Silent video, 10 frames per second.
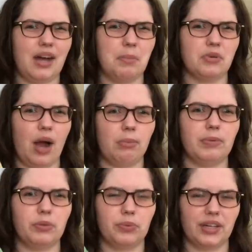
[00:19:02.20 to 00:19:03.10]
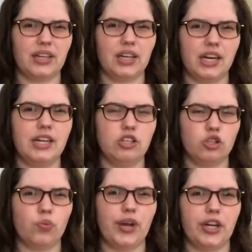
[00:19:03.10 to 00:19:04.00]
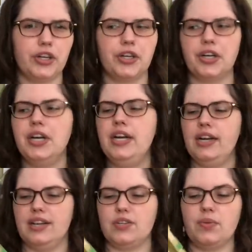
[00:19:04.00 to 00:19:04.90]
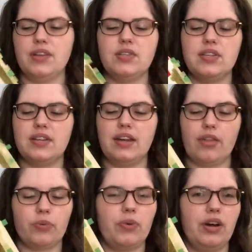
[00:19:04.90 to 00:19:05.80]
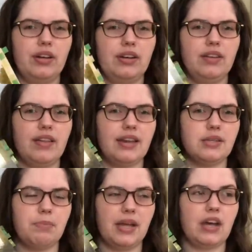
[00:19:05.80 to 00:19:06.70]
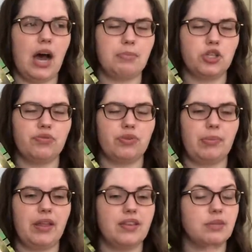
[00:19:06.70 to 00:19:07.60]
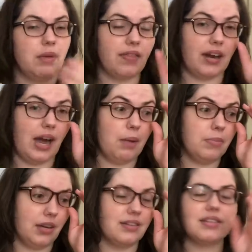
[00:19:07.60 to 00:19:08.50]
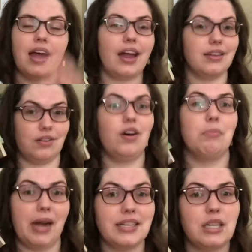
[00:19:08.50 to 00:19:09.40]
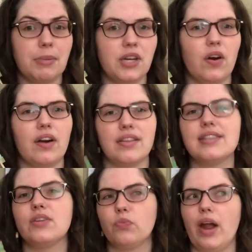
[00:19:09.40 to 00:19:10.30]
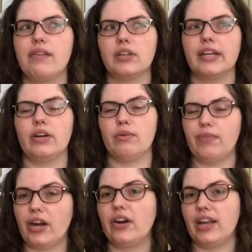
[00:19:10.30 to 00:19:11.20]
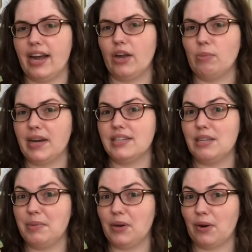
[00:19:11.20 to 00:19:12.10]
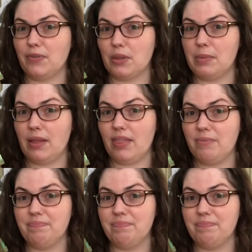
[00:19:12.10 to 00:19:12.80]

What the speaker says: I'm probably really gonna enjoy her. So this is another one that is a big option for me this month, and I'm gonna say is on my TBR. This and Waverly are very high on my TBR for the month.